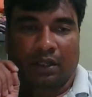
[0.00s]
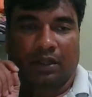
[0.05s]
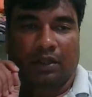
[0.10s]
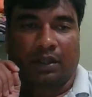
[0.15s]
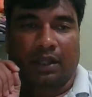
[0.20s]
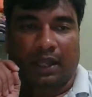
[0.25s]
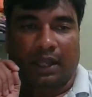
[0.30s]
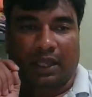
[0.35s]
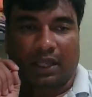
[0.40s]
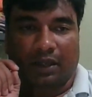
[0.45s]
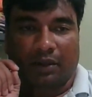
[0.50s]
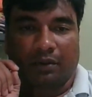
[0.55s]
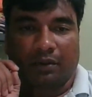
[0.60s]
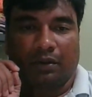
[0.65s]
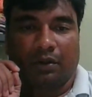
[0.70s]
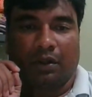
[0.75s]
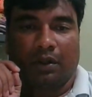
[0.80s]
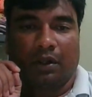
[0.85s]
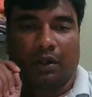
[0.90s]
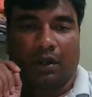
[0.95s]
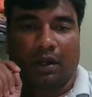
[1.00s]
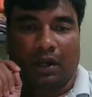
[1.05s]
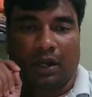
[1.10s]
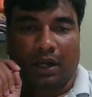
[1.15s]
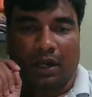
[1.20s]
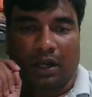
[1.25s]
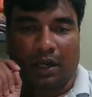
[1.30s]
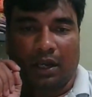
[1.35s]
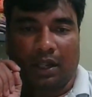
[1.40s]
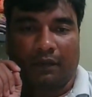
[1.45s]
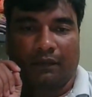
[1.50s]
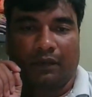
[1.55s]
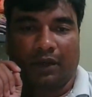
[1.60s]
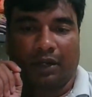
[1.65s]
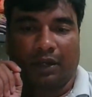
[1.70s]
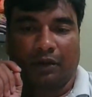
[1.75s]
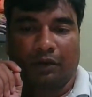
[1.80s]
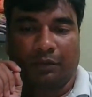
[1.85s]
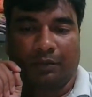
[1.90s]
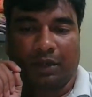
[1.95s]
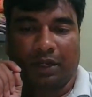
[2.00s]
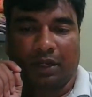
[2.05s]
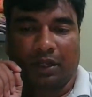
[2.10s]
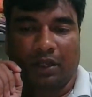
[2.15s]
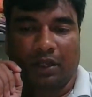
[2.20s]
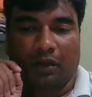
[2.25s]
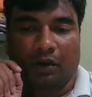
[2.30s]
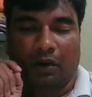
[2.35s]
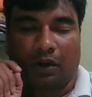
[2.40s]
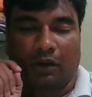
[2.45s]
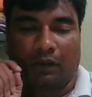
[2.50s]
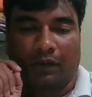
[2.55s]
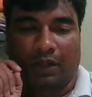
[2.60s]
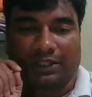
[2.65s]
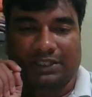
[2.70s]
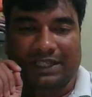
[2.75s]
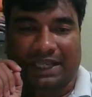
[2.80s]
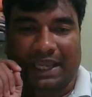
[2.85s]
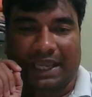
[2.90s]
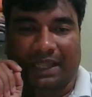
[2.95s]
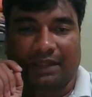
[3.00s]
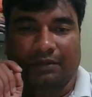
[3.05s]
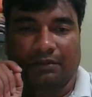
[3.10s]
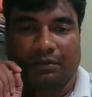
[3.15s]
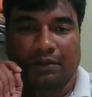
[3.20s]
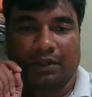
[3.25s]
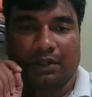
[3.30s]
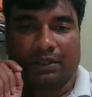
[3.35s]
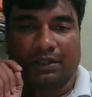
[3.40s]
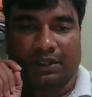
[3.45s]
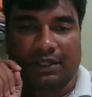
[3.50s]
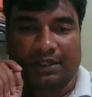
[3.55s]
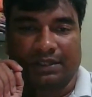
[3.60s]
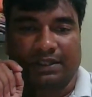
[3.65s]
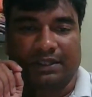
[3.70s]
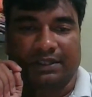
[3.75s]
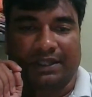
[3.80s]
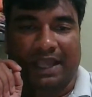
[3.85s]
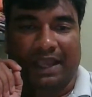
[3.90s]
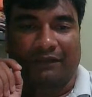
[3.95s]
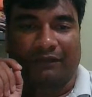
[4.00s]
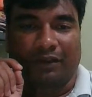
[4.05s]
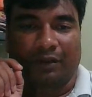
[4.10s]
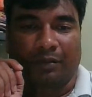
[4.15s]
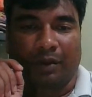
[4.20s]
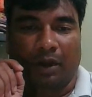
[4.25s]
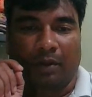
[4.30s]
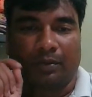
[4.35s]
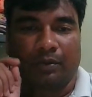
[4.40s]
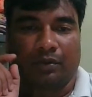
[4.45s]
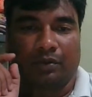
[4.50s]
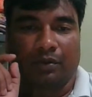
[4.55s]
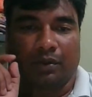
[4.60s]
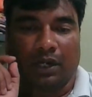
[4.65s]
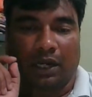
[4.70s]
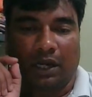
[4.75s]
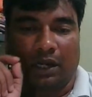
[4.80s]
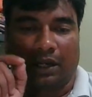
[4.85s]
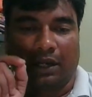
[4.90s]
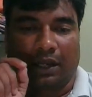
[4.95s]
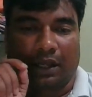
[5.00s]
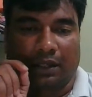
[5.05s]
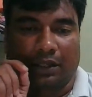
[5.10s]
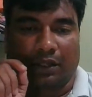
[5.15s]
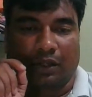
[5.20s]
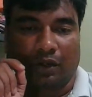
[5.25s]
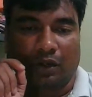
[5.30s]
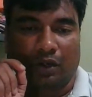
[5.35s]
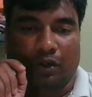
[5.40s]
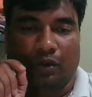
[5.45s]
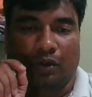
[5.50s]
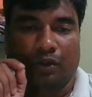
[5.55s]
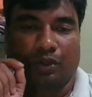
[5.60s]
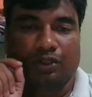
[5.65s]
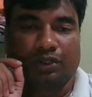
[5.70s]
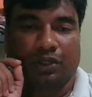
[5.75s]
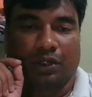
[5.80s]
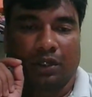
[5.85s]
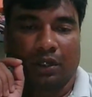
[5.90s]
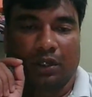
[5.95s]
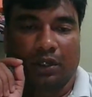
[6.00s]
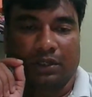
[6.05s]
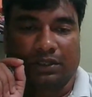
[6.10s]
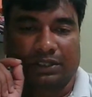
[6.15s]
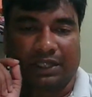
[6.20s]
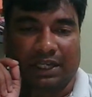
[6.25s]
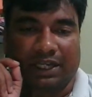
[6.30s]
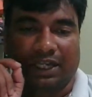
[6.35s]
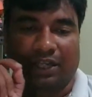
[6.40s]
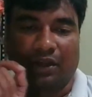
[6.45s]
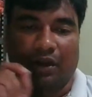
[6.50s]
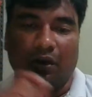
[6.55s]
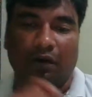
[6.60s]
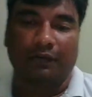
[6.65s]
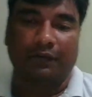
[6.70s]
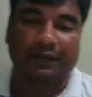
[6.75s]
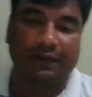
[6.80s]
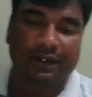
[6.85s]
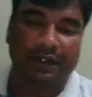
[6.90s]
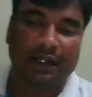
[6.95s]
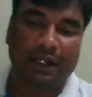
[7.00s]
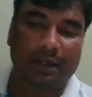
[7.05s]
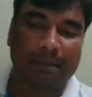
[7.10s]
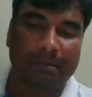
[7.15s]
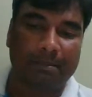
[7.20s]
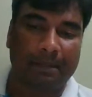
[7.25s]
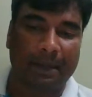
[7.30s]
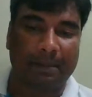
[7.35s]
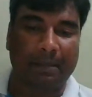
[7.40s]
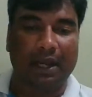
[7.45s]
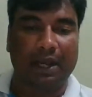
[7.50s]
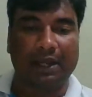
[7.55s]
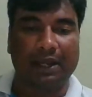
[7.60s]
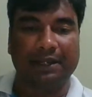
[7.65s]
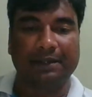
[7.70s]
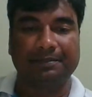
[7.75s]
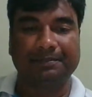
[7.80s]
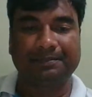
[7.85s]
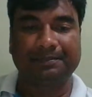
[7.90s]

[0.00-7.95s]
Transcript: Thank you. Lovely to meeting you all once again. This is MV Babu, a career coach, signing off. Bye bye.